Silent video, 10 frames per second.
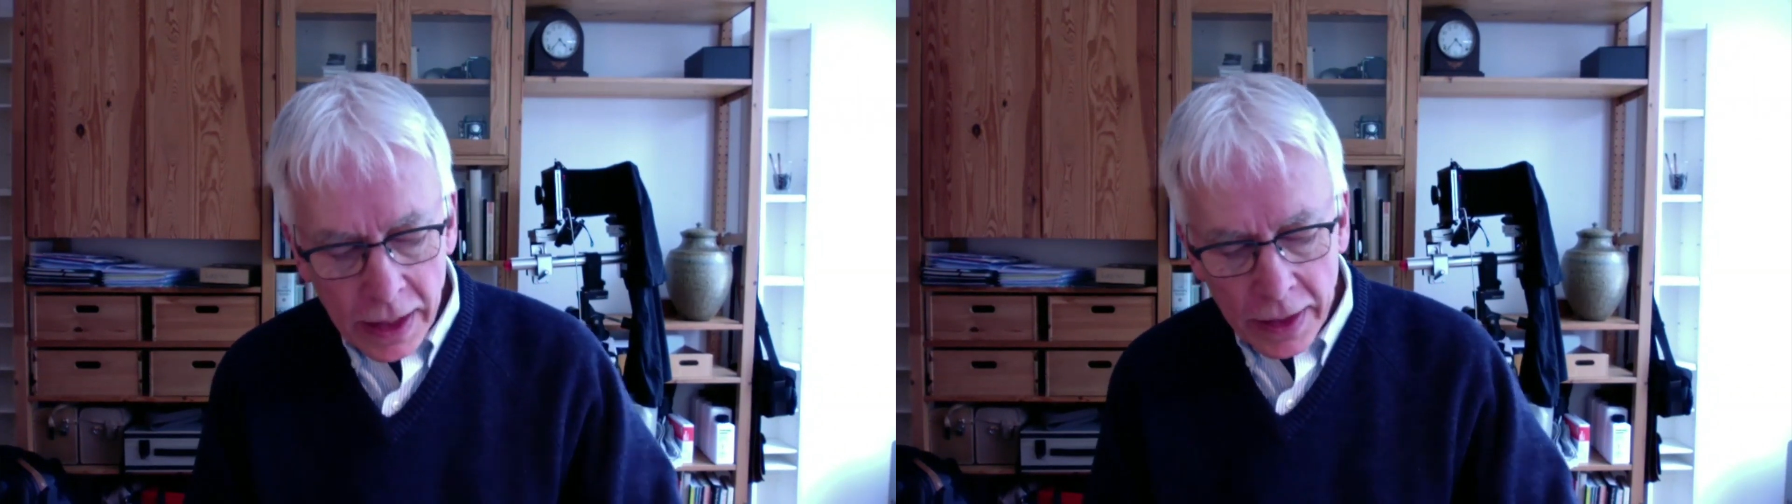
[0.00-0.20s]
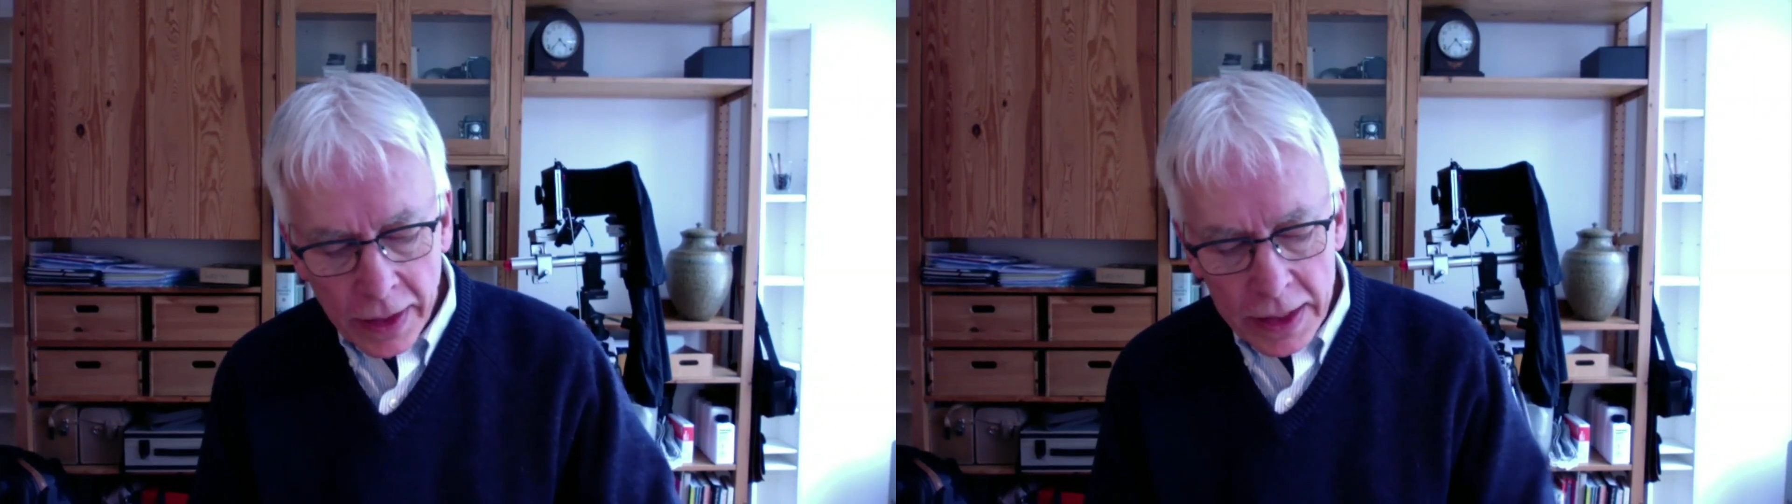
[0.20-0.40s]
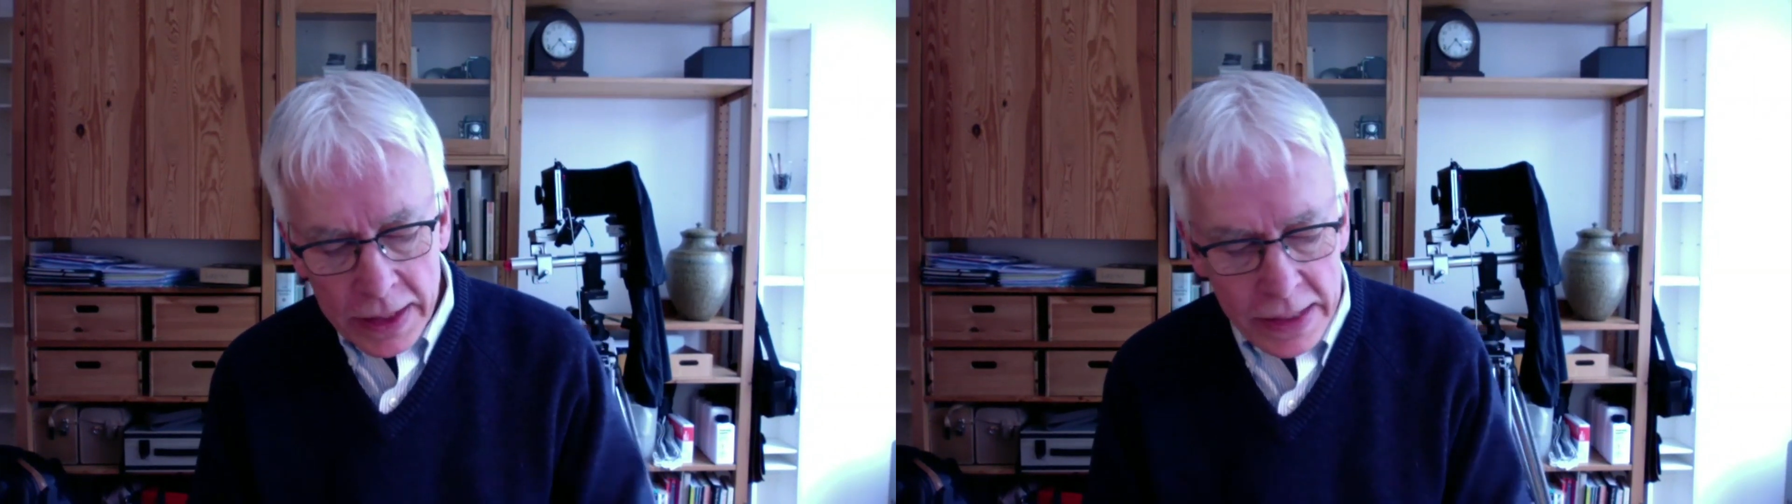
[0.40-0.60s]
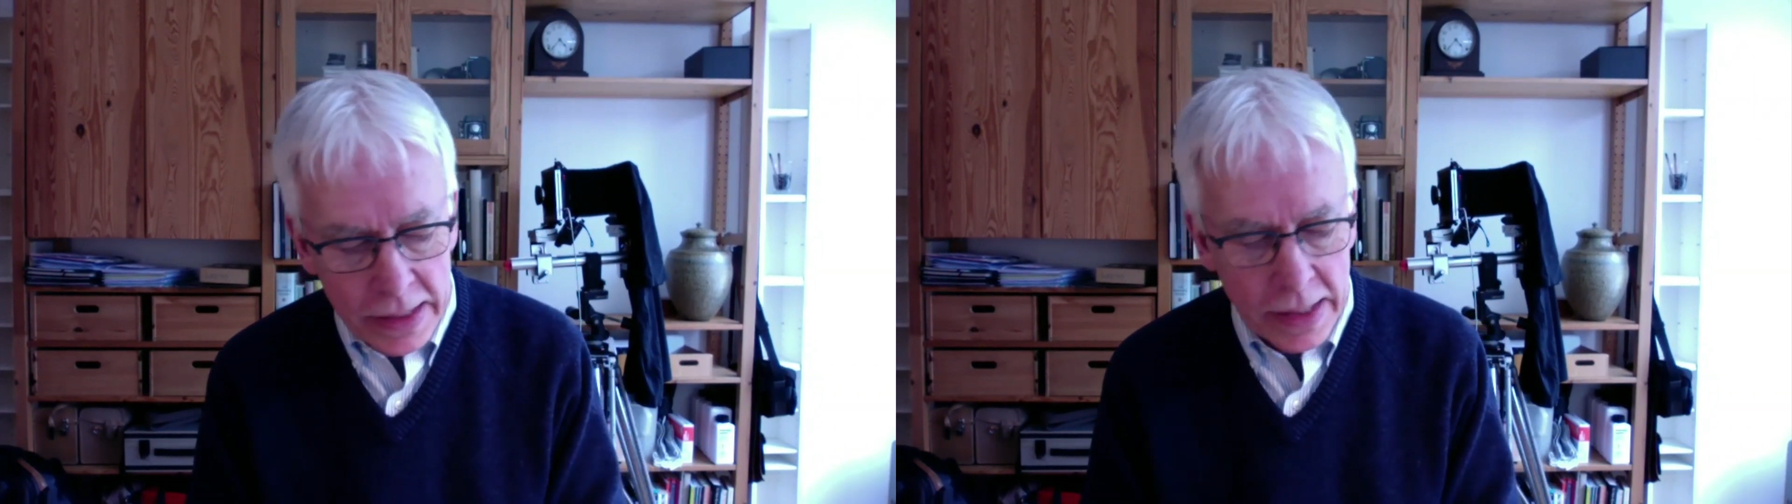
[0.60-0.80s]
this